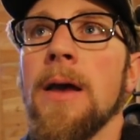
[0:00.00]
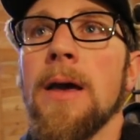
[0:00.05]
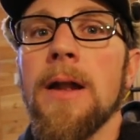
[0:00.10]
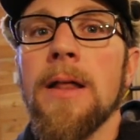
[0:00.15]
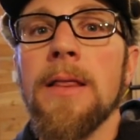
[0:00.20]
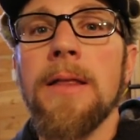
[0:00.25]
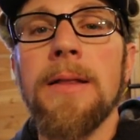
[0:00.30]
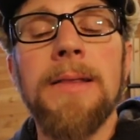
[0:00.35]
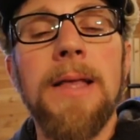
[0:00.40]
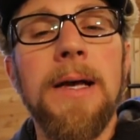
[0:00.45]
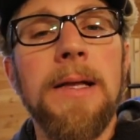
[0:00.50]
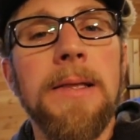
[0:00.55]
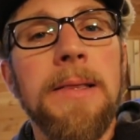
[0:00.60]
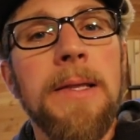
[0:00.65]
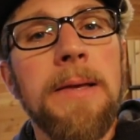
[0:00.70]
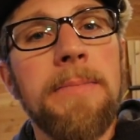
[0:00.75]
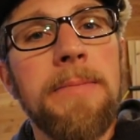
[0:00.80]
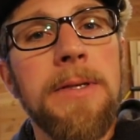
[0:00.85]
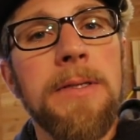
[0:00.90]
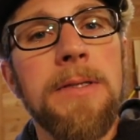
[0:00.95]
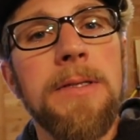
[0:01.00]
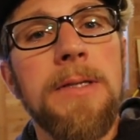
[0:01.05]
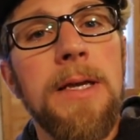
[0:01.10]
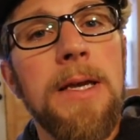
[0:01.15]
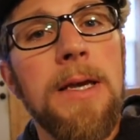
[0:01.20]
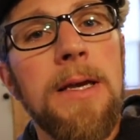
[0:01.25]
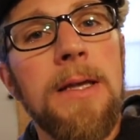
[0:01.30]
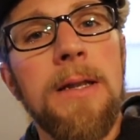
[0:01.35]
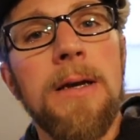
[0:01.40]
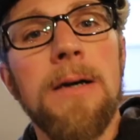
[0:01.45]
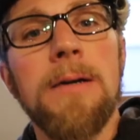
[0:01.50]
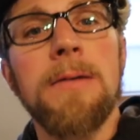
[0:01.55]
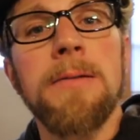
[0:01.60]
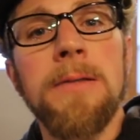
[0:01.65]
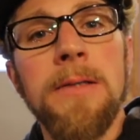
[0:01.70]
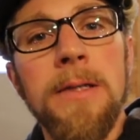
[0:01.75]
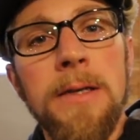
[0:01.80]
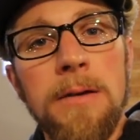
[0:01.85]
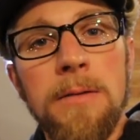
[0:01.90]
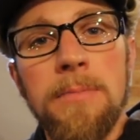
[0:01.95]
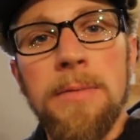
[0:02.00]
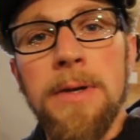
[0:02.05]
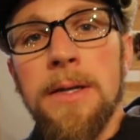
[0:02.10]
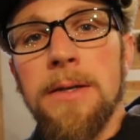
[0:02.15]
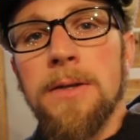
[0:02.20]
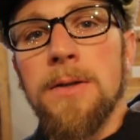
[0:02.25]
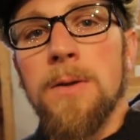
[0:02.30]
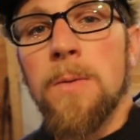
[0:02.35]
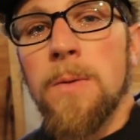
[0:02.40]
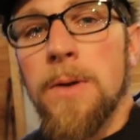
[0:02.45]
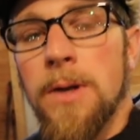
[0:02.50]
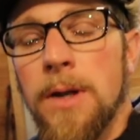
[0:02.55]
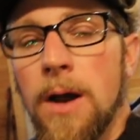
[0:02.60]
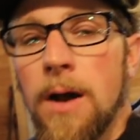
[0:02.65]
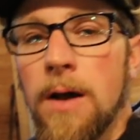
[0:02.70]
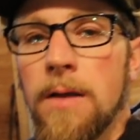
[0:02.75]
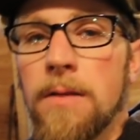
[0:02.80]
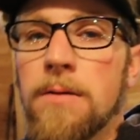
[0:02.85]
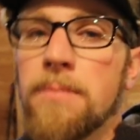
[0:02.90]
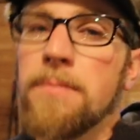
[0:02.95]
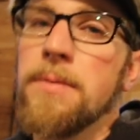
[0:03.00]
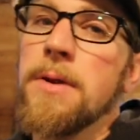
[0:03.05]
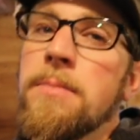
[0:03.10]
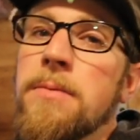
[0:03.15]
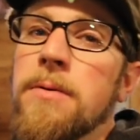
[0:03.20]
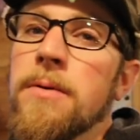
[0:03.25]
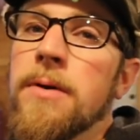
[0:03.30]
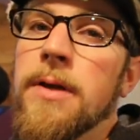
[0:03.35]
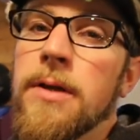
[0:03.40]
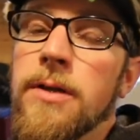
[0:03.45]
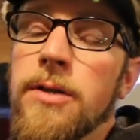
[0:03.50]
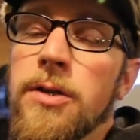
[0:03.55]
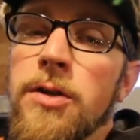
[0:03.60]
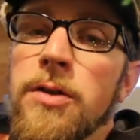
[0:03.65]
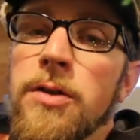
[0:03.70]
And I think that limits it a little bit to what other people can